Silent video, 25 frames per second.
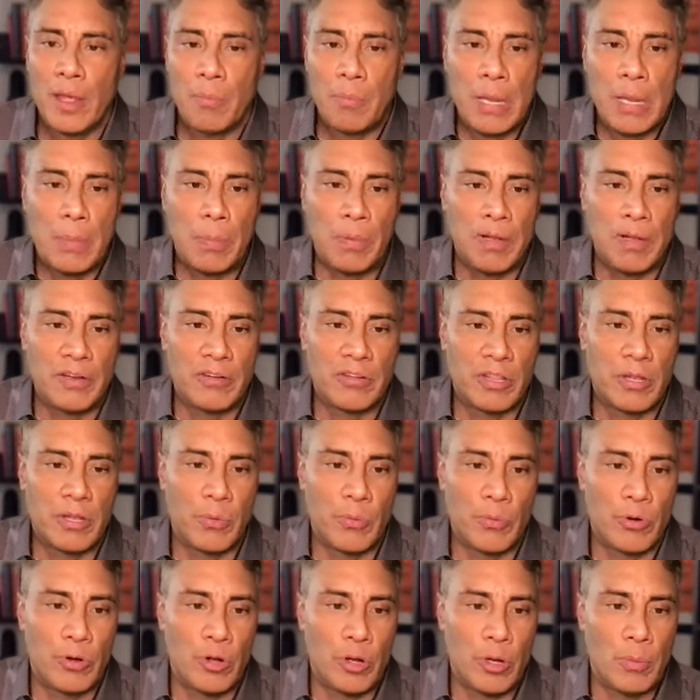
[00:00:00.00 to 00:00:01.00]
people into the
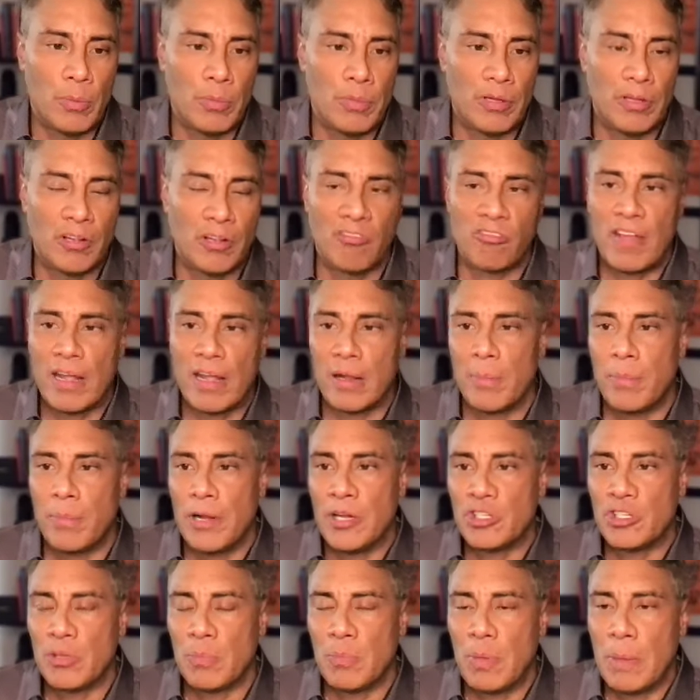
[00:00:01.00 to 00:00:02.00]
room, looks like a
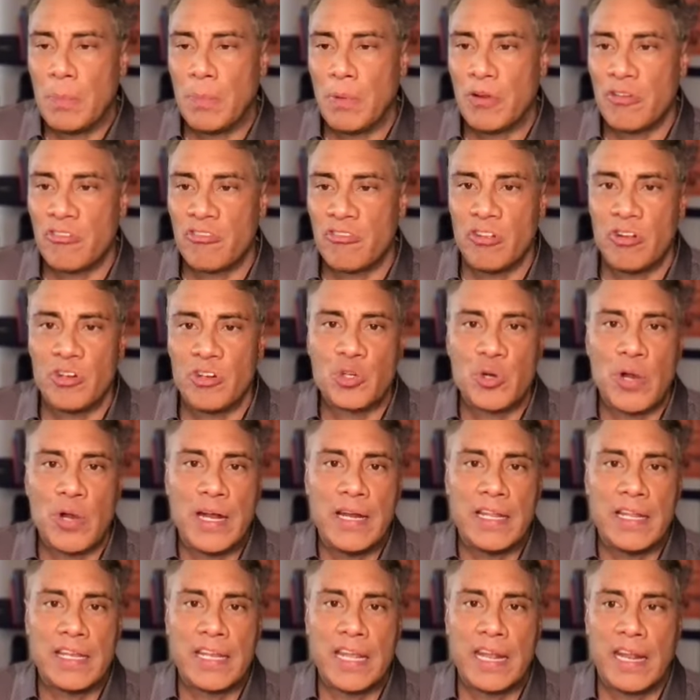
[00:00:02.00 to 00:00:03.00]
bunch of people are still
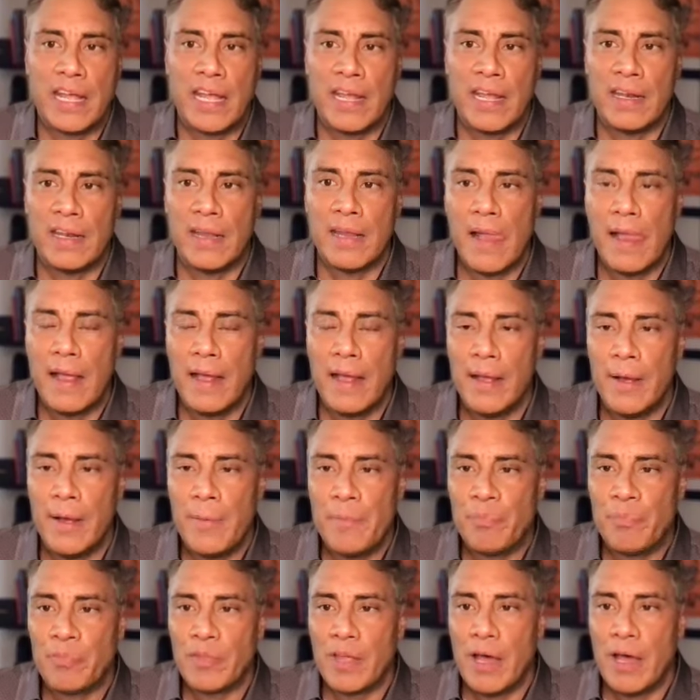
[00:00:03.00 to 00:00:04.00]
trying to get in.
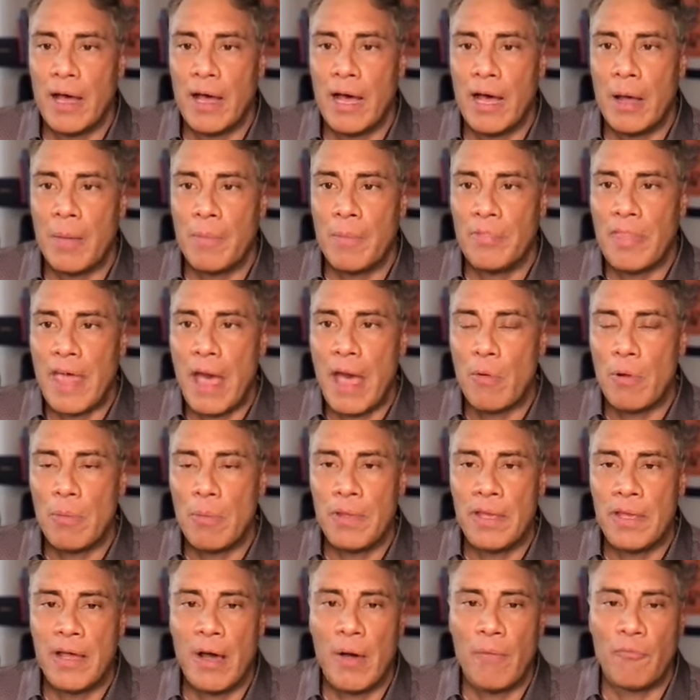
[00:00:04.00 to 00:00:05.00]
That would
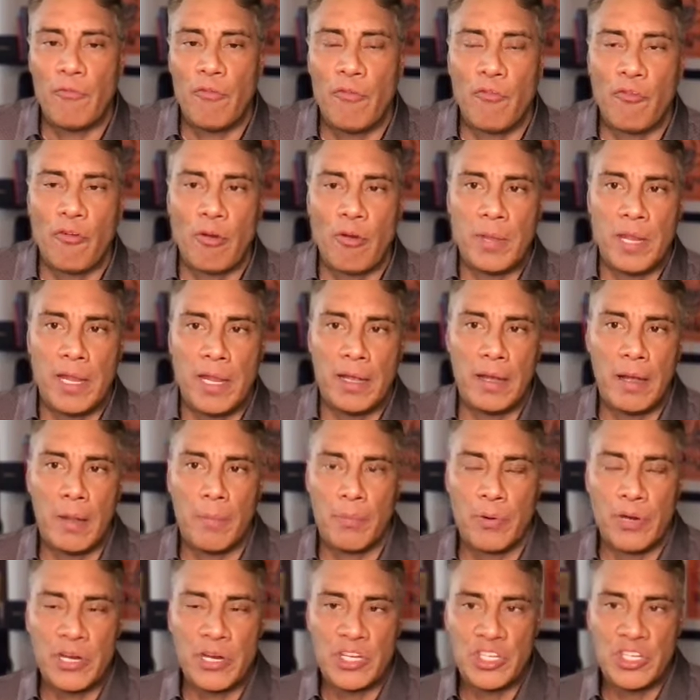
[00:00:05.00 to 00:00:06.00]
be helpful for me.
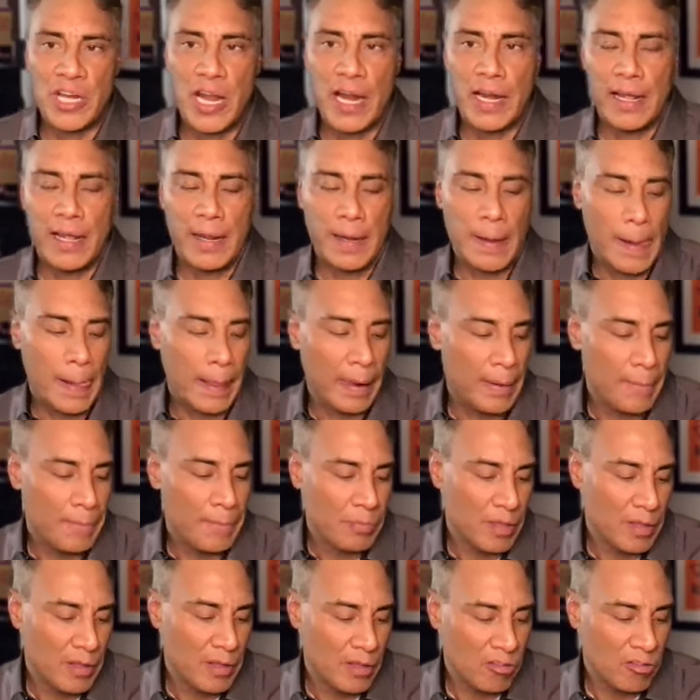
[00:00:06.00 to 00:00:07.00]
Appreciate it.
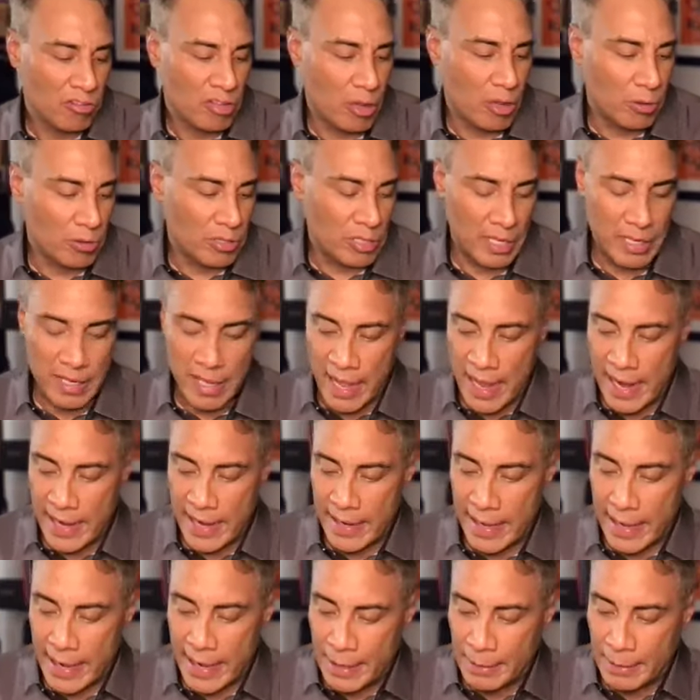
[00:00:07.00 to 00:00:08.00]
So
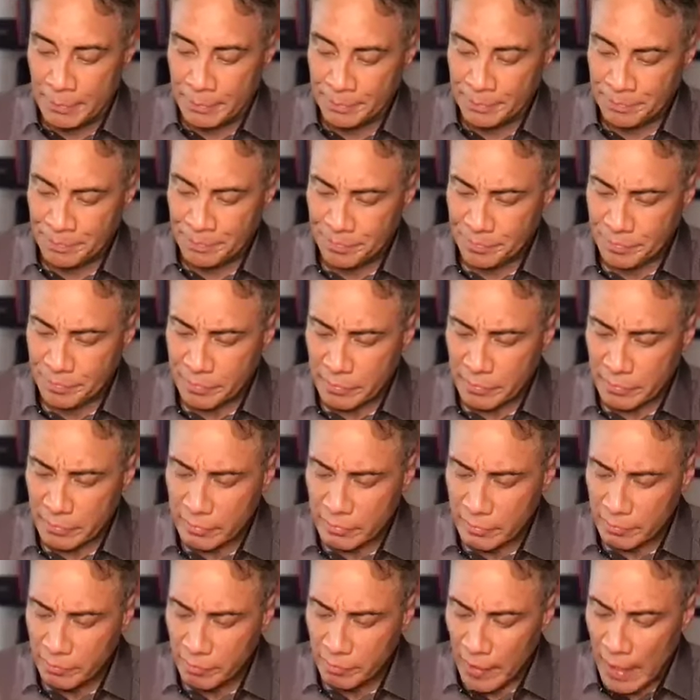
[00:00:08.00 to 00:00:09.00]
tonight,
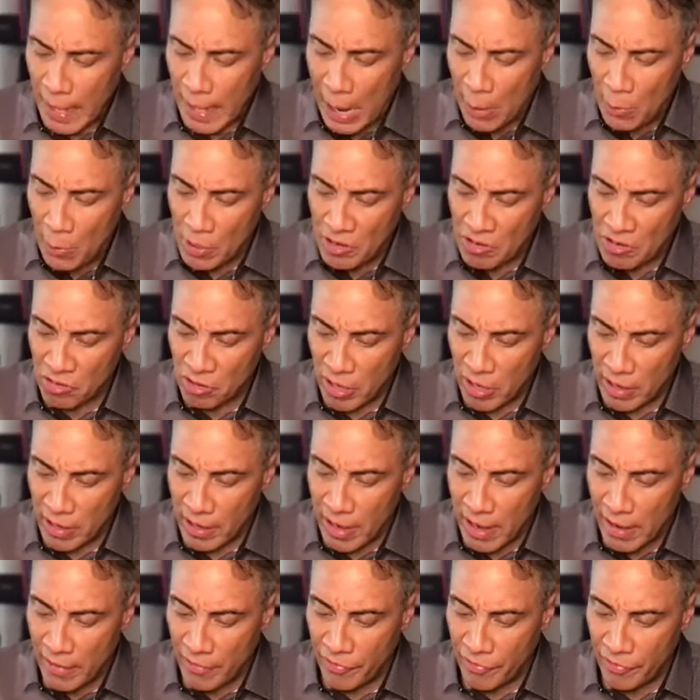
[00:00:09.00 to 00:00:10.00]
I want to start
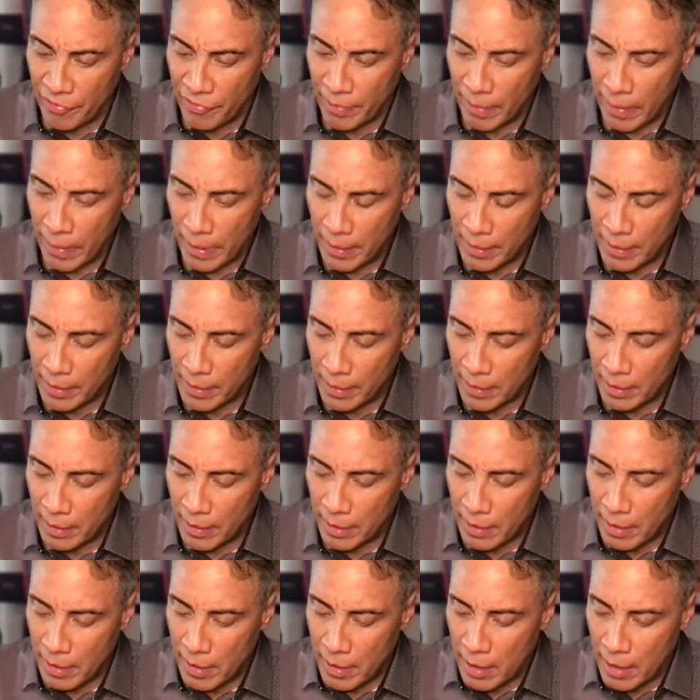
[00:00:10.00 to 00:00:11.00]
off
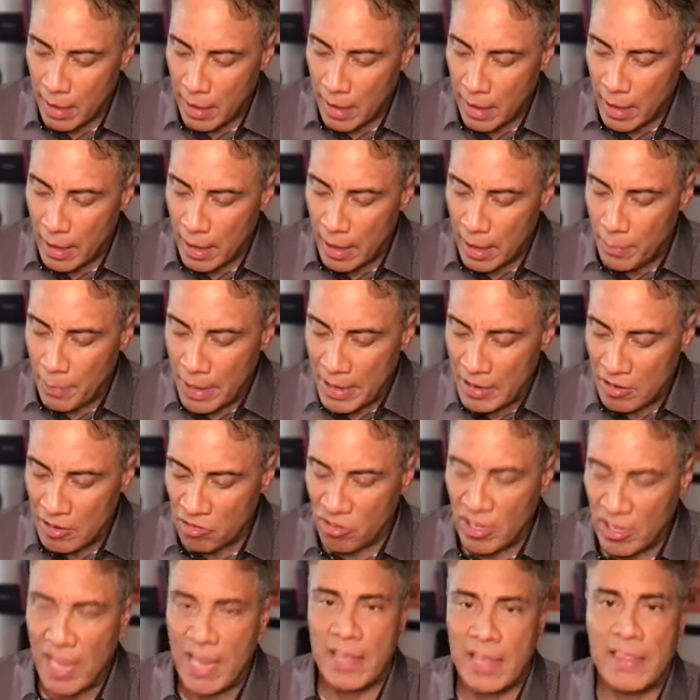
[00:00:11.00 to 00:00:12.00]
by
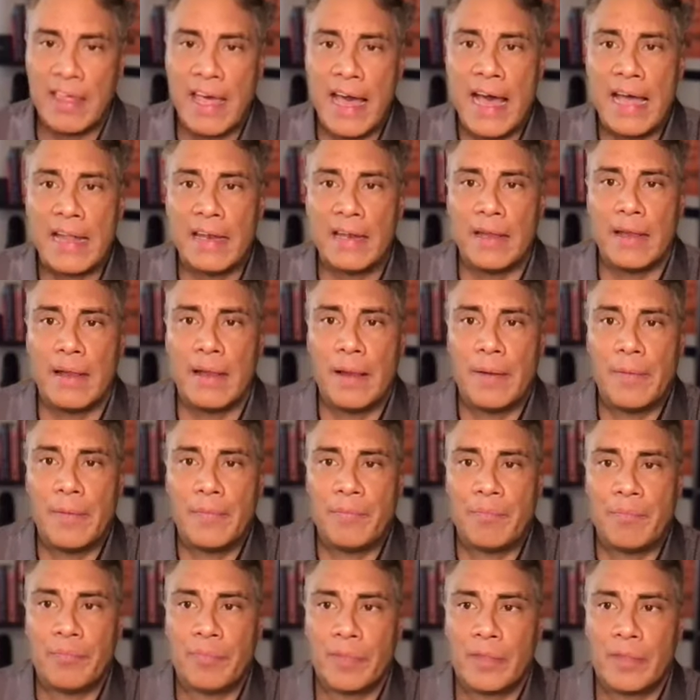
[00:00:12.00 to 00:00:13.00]
saying that
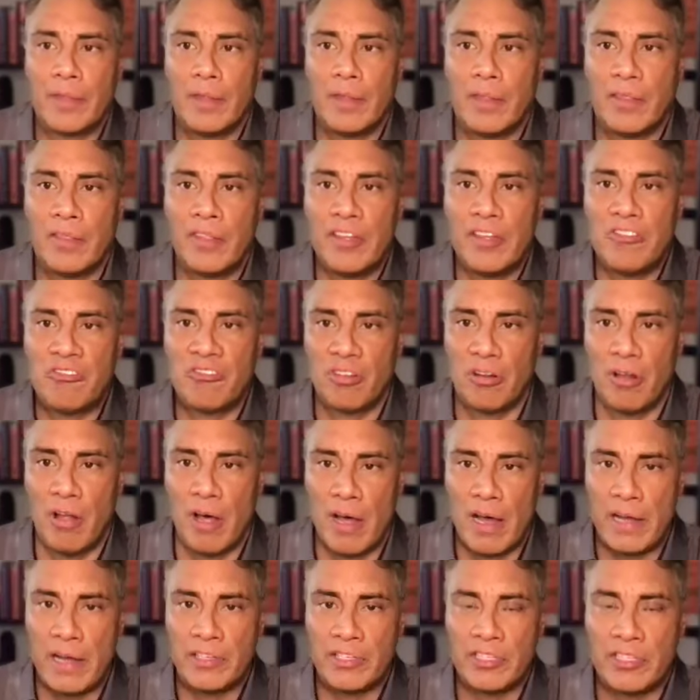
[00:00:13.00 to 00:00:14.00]
this
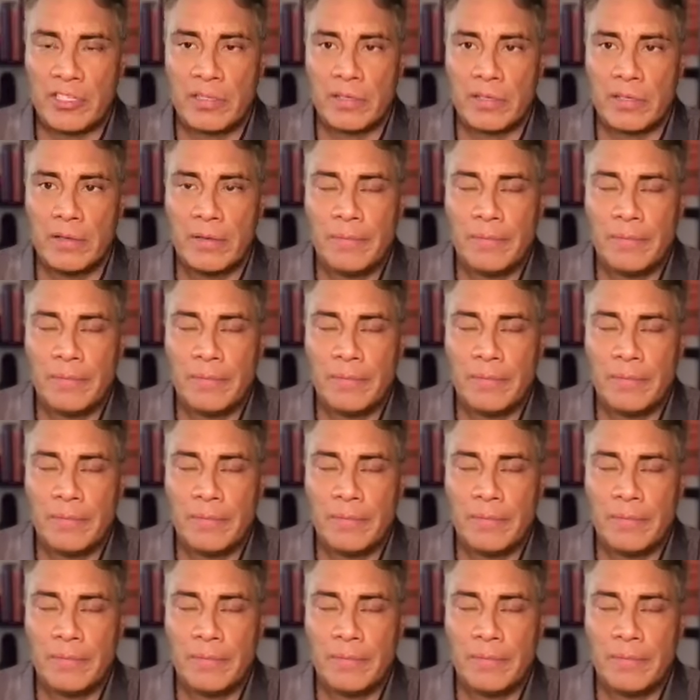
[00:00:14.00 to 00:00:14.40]
launch